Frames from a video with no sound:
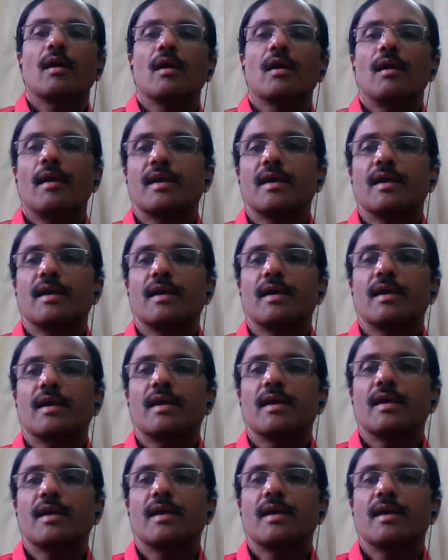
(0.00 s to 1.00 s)
Okay, can
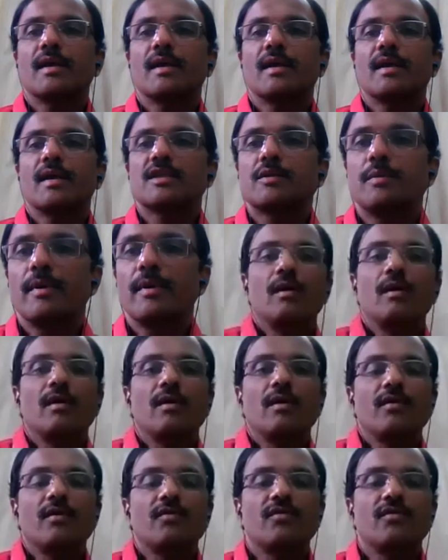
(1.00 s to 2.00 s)
I explain?
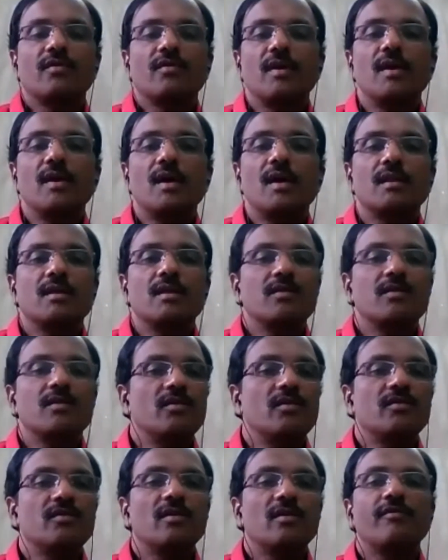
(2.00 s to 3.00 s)
See
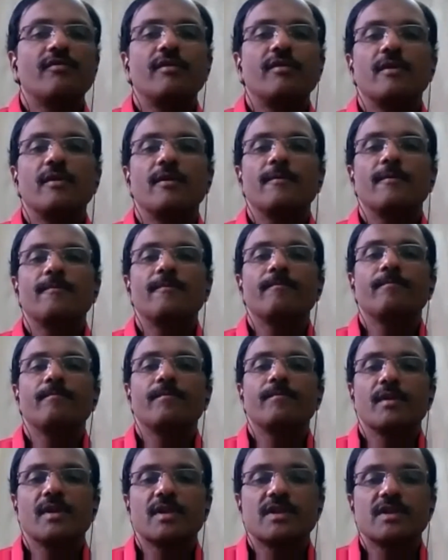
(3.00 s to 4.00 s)
here, this is of
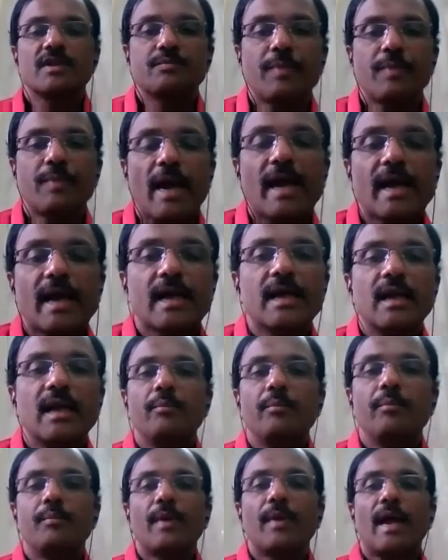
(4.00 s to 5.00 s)
in
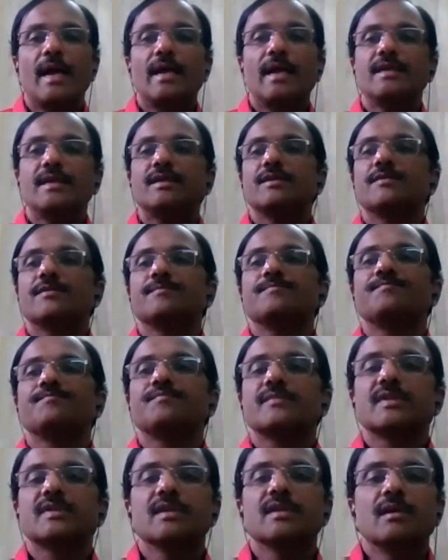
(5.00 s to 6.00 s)
sphagnum plant.
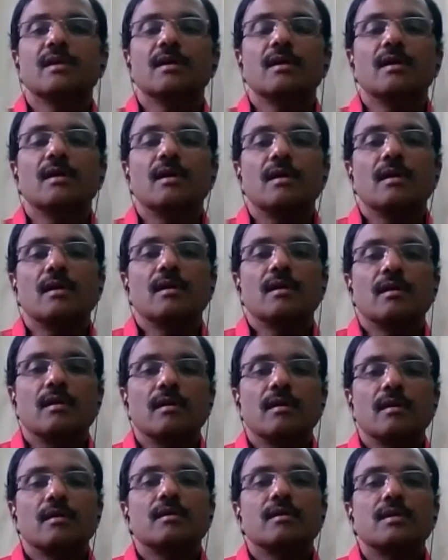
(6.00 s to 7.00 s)

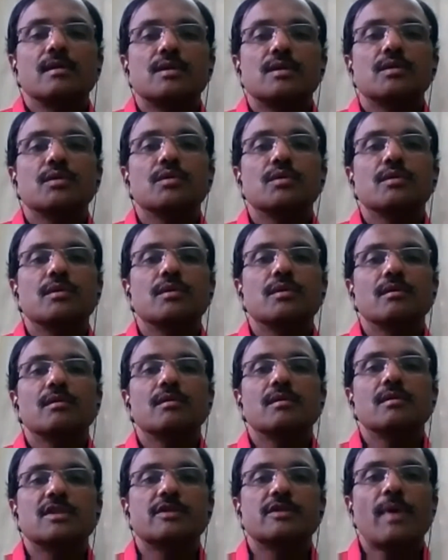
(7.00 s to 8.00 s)
So
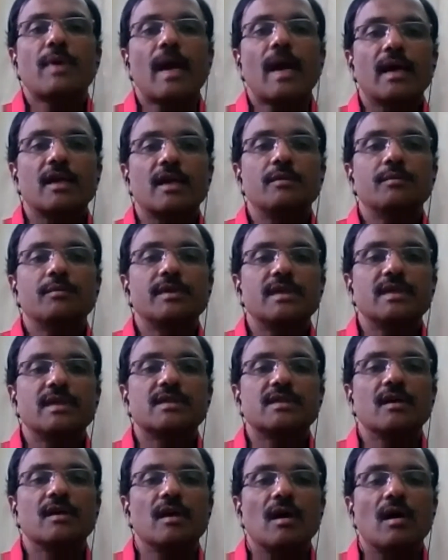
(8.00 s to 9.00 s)
the sphagnum, it is
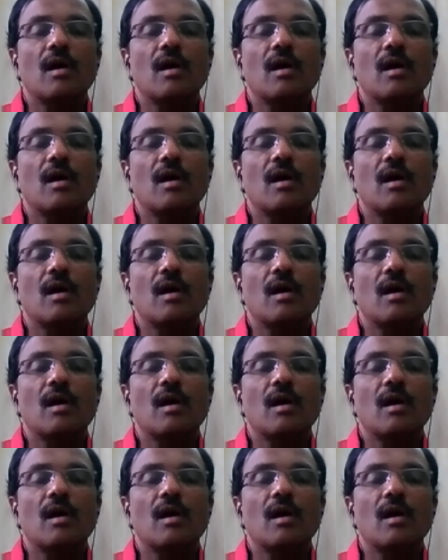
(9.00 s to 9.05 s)
a